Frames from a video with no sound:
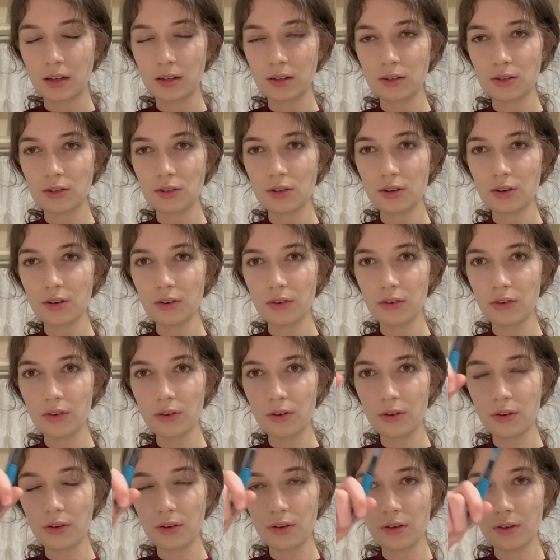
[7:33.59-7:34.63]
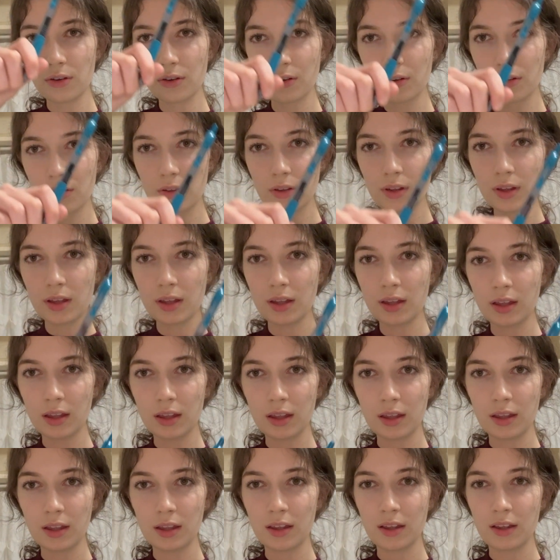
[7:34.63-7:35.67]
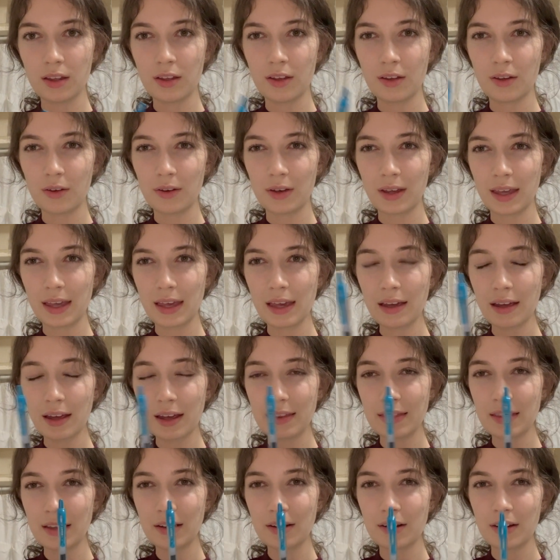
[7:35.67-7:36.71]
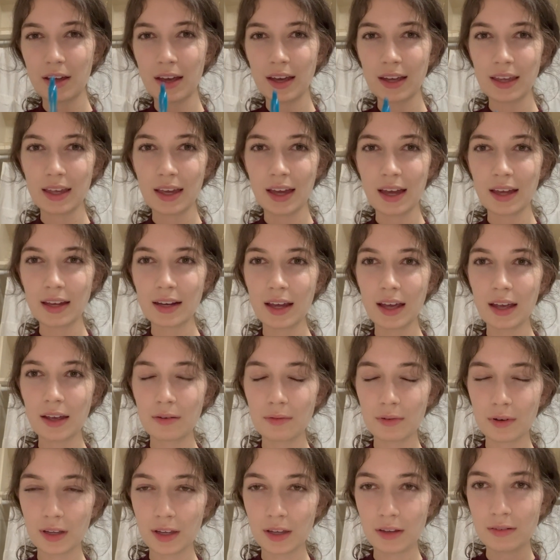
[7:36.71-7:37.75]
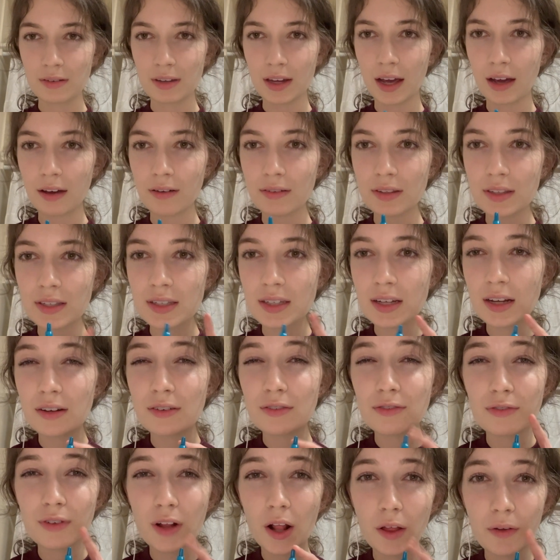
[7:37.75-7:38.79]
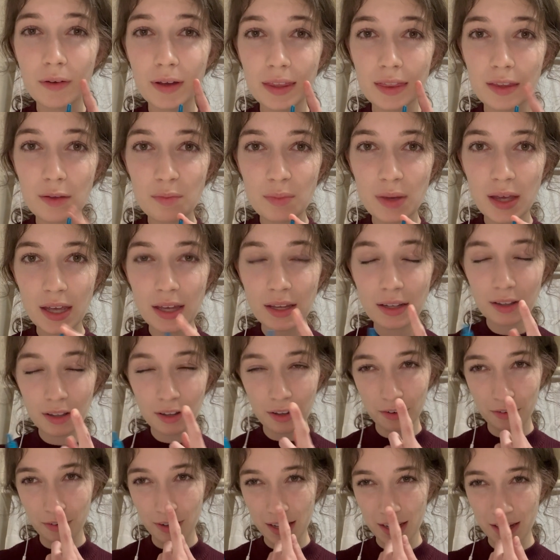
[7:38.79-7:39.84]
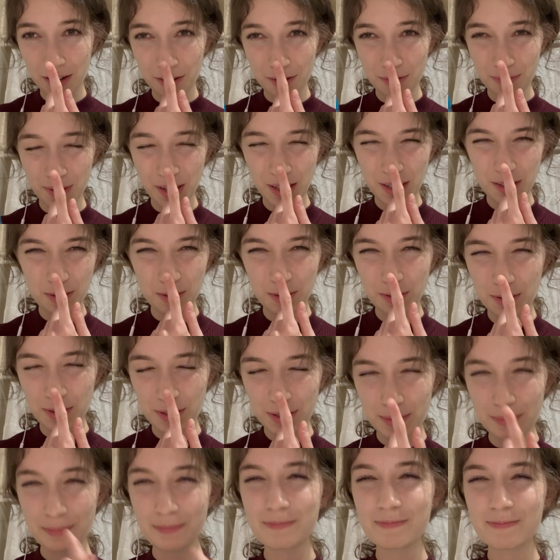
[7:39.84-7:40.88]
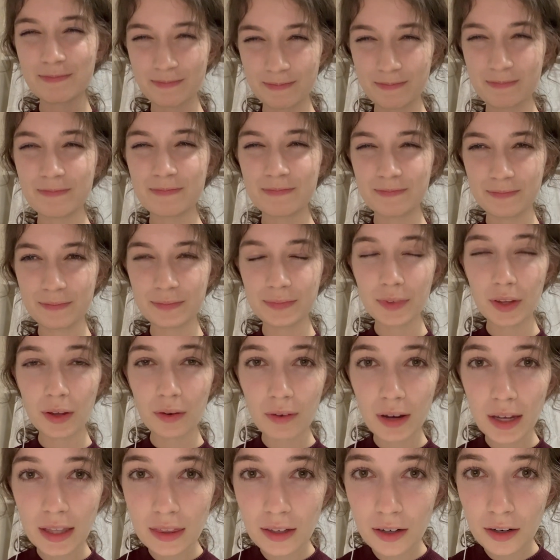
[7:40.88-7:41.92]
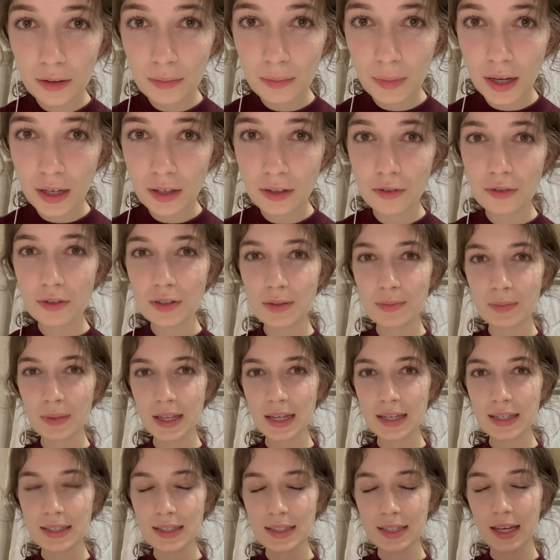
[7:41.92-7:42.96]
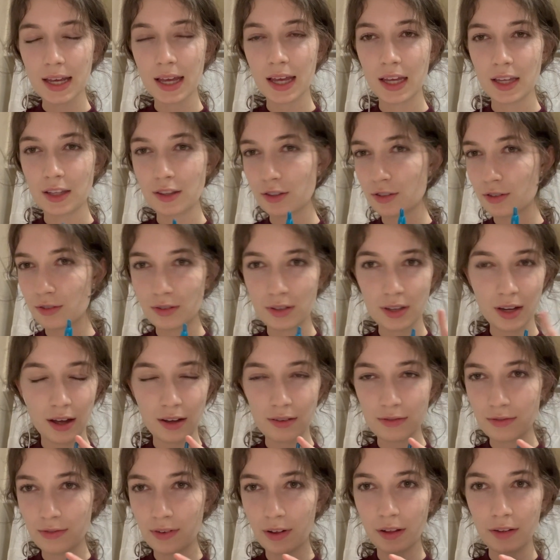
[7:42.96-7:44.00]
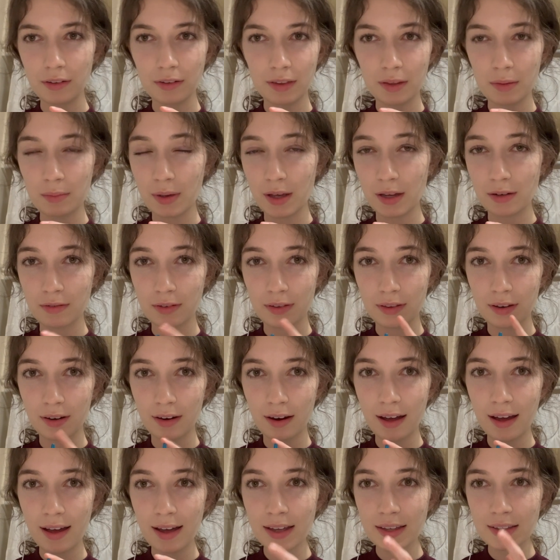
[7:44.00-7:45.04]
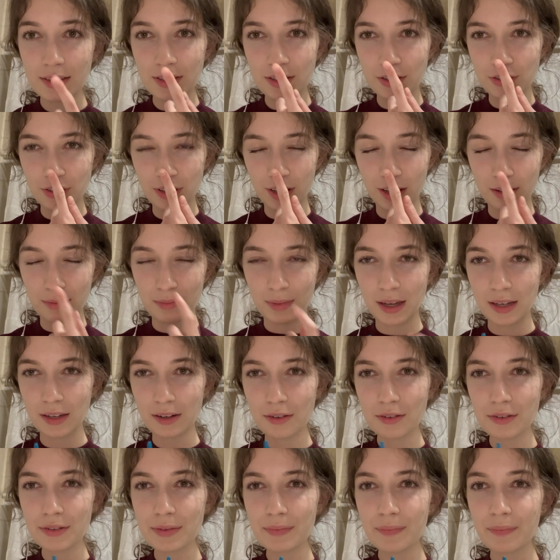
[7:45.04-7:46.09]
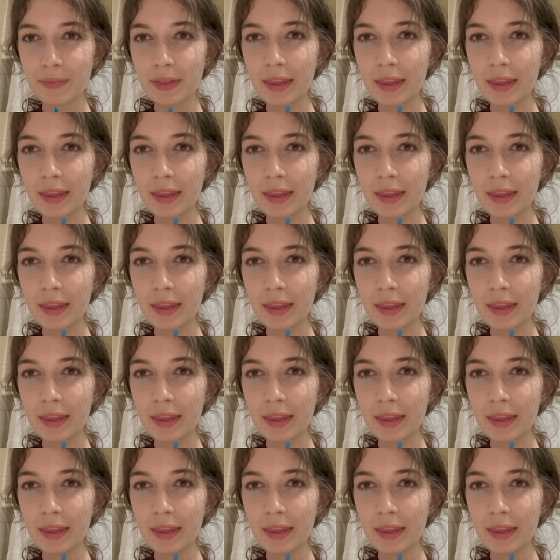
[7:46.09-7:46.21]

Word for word: Circle. Okay, and then again, I want you now, instead of following the pen, look right here at my nose. Right there at my nose, please. Do not follow the pen with your eyes, just look at my nose.